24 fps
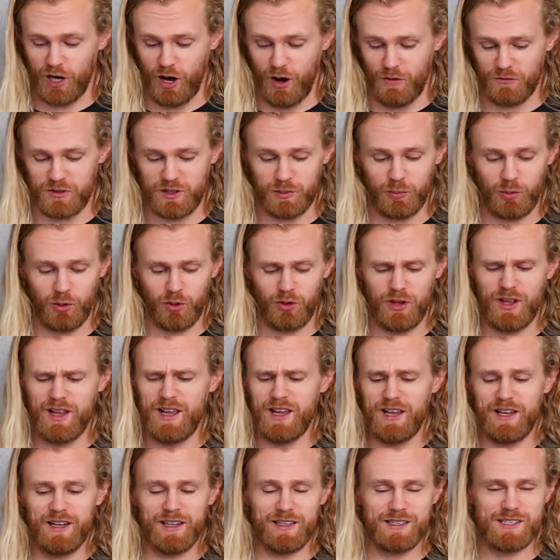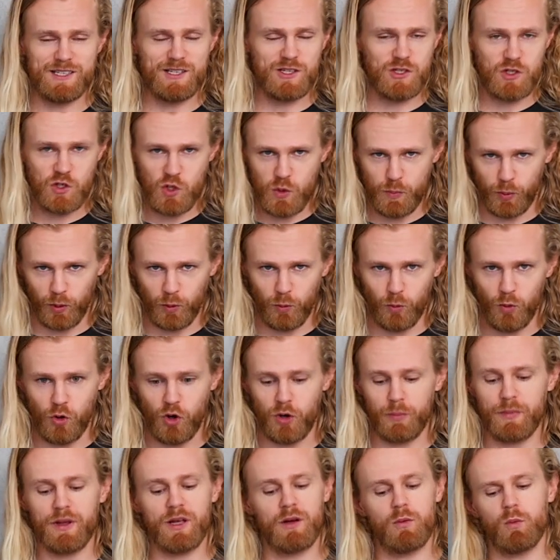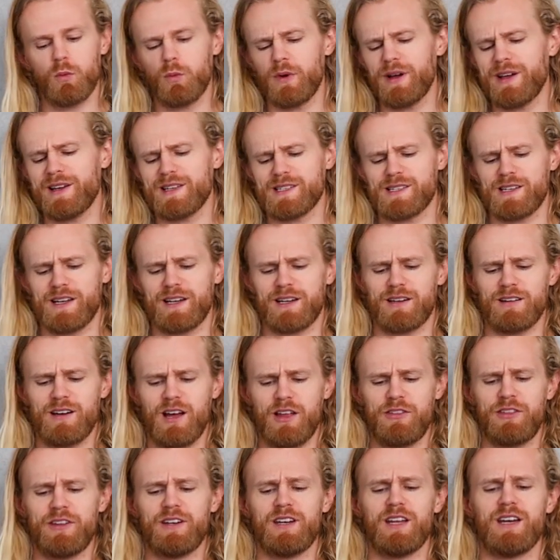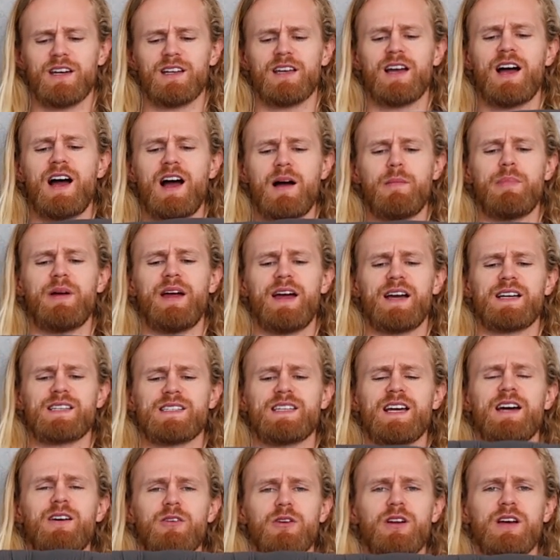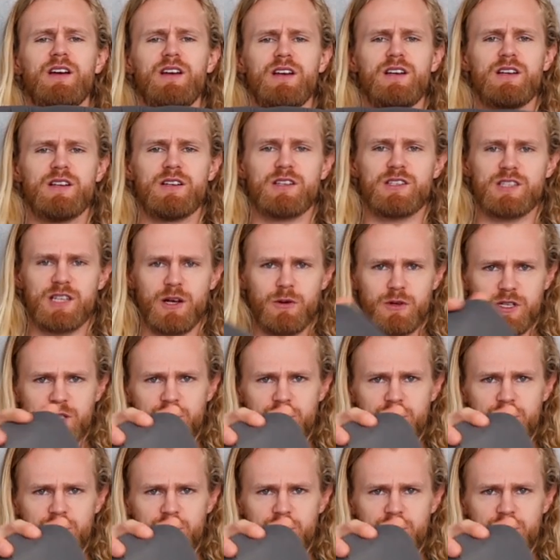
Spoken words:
comfortable, it's super warm, it weighs like nothing and compacts down so